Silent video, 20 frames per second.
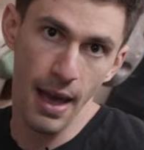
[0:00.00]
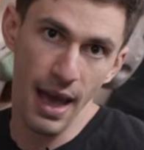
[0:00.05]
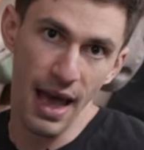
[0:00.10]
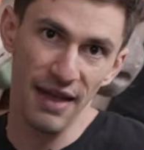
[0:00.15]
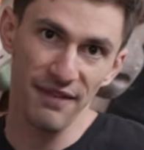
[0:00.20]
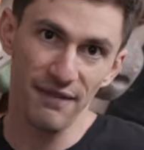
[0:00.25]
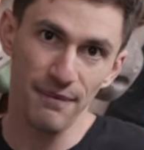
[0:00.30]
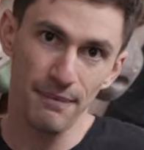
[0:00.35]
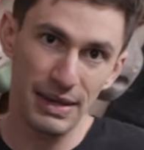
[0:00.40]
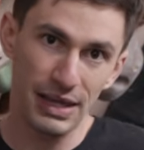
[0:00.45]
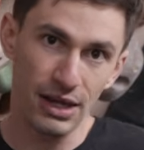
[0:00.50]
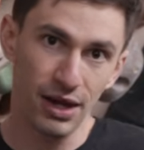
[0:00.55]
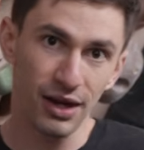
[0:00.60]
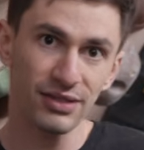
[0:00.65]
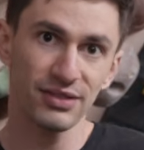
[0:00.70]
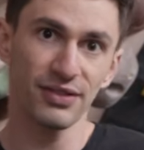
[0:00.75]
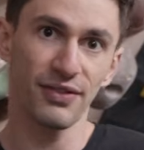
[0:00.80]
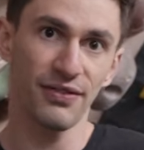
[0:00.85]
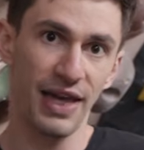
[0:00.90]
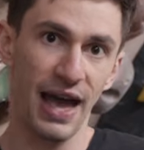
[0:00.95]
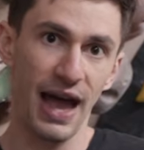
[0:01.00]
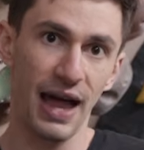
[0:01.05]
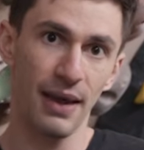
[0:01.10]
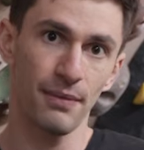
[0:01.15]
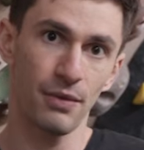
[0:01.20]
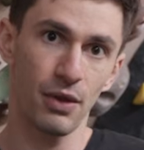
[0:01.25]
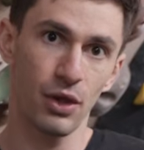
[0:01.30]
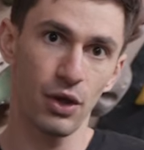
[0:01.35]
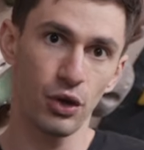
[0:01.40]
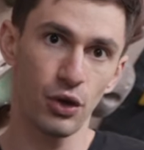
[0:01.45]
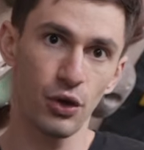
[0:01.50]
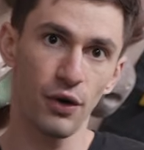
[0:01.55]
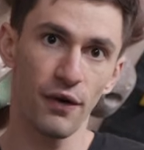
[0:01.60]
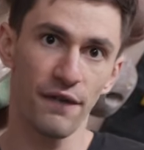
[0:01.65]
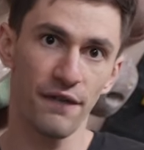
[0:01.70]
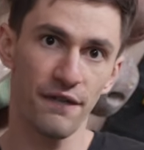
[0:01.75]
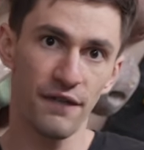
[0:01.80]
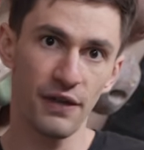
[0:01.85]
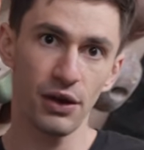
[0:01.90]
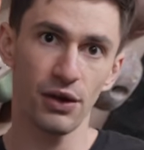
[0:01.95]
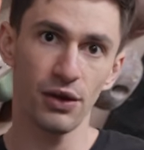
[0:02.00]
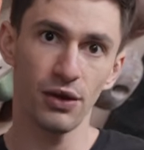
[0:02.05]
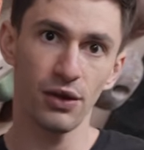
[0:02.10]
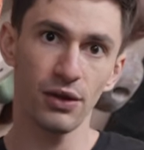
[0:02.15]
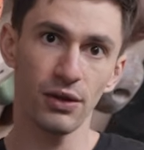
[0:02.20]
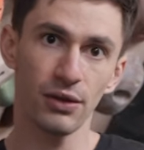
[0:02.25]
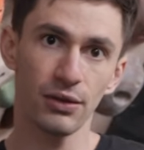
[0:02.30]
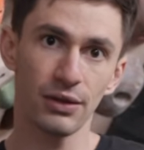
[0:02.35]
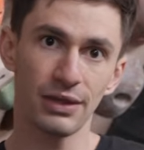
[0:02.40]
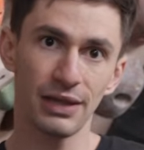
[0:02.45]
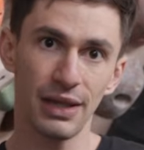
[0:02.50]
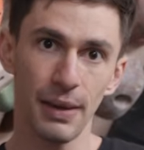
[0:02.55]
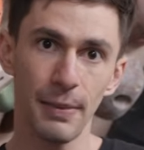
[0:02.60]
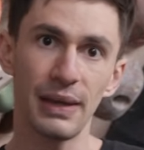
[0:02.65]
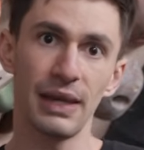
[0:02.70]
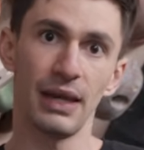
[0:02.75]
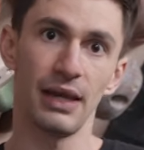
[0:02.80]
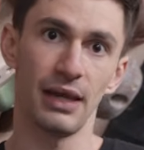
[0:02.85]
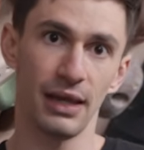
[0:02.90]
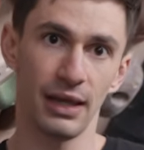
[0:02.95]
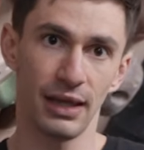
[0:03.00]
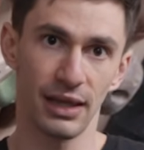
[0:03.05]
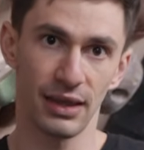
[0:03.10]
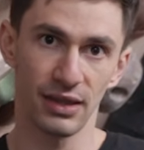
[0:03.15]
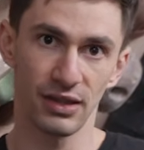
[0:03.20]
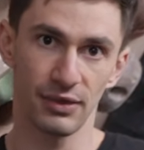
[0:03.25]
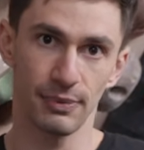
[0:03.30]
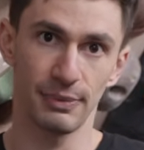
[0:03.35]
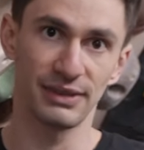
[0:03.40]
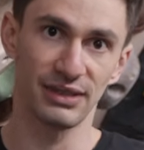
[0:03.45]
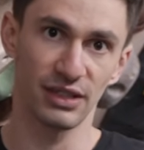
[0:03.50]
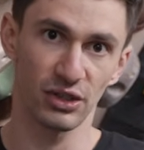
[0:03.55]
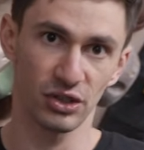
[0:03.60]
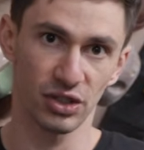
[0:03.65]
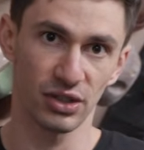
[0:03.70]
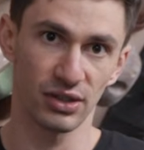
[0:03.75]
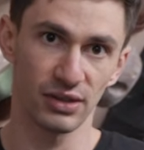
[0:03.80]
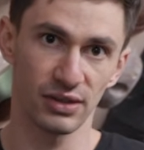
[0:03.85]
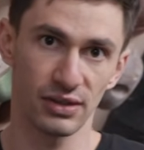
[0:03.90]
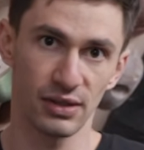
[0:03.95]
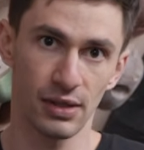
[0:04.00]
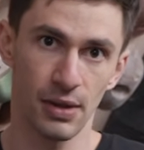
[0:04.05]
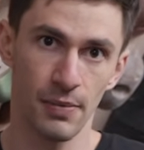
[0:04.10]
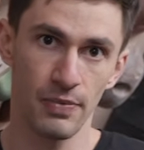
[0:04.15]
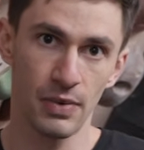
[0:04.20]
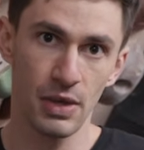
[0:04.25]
And because of that, you'll feel limited in these positions.